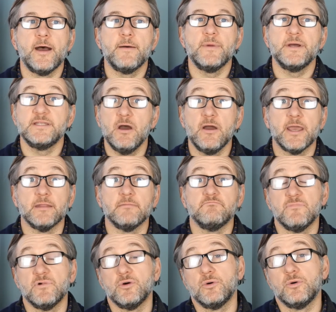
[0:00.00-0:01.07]
a diet
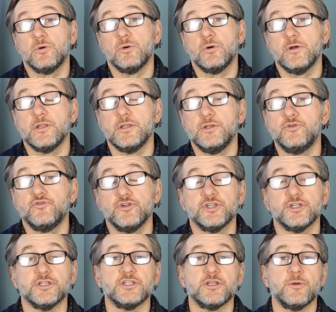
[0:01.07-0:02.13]
or nutrition.